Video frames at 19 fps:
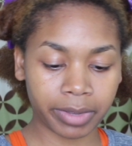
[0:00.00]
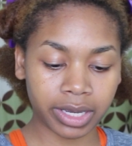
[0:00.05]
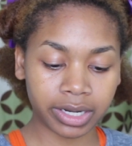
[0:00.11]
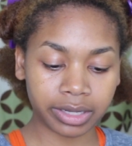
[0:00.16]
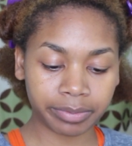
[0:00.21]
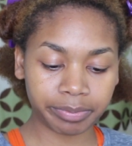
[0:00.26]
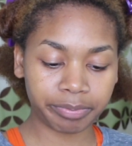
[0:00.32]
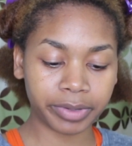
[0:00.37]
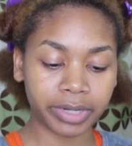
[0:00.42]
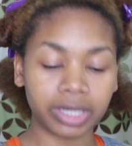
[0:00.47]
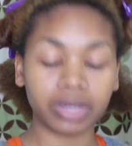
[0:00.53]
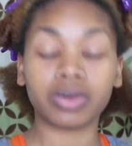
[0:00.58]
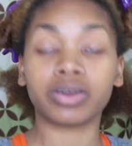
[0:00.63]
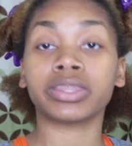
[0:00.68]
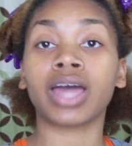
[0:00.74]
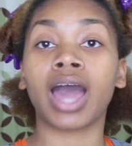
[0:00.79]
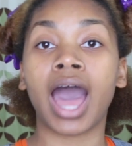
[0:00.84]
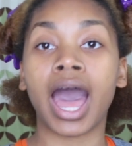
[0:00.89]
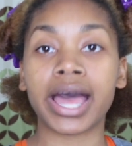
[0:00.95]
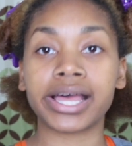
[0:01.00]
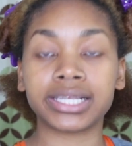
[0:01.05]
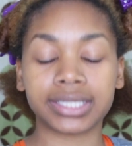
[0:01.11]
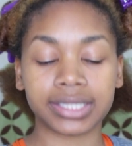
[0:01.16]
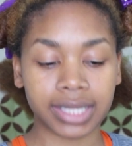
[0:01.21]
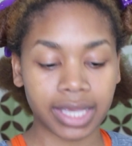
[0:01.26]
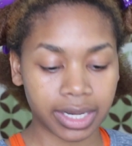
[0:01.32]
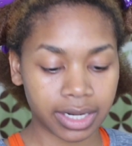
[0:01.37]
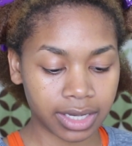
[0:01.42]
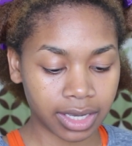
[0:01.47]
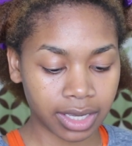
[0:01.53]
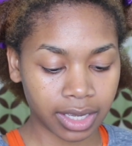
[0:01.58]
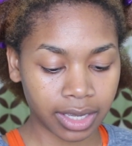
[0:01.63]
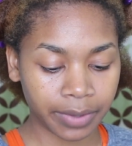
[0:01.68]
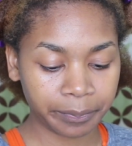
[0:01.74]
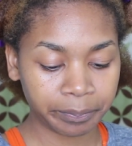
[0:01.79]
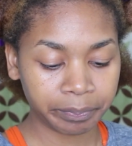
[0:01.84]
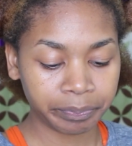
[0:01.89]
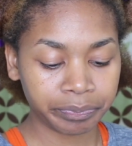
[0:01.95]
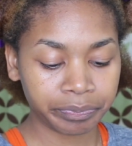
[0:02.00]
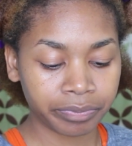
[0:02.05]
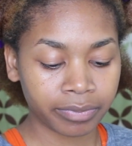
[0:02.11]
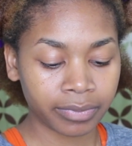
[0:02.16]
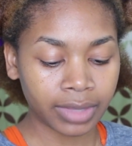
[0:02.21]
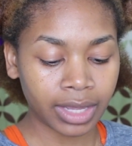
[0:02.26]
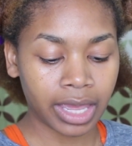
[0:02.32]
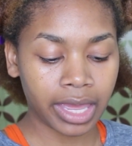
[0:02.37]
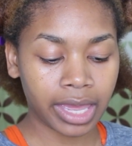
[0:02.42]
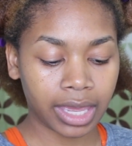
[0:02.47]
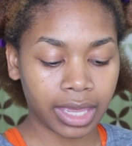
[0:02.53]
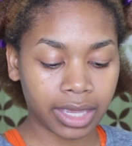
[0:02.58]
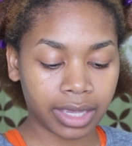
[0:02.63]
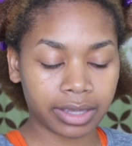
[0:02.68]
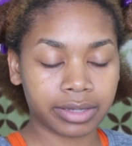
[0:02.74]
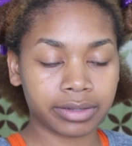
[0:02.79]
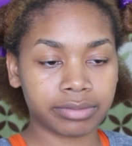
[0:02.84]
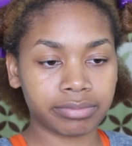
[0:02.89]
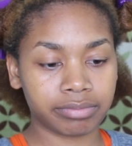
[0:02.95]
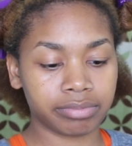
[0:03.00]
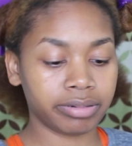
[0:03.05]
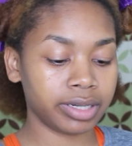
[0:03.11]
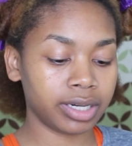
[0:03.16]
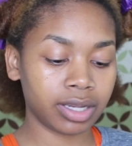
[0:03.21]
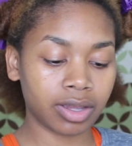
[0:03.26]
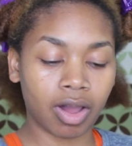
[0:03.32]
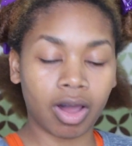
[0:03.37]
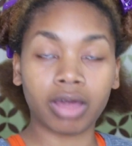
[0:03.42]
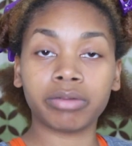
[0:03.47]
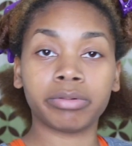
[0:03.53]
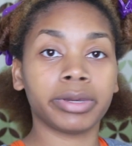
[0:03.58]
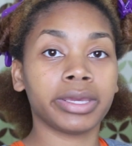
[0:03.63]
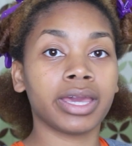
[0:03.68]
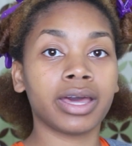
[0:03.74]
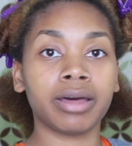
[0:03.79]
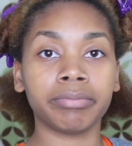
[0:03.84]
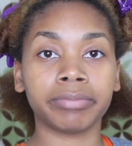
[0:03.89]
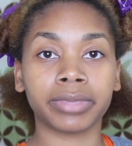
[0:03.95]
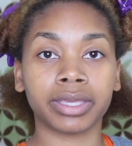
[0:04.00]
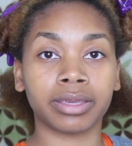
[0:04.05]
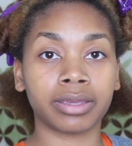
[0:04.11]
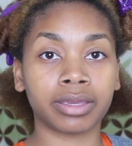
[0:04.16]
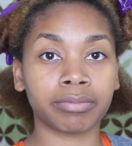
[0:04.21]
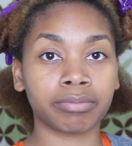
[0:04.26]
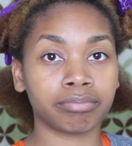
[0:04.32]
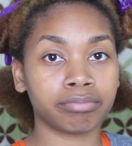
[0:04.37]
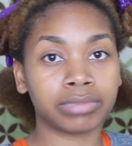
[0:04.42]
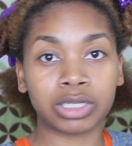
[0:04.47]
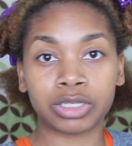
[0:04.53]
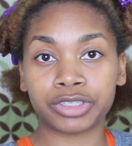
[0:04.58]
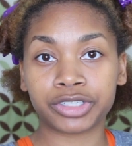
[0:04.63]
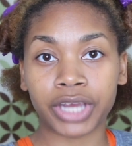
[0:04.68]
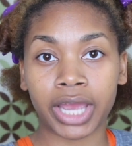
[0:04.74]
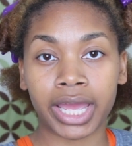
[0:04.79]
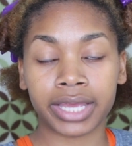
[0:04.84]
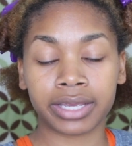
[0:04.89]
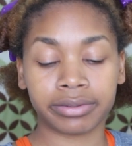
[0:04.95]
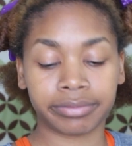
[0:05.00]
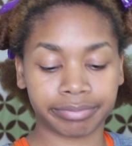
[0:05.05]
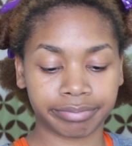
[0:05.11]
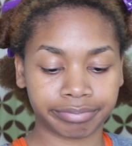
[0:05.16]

gonna put it on the hot setting and put it all the way up and blow dry.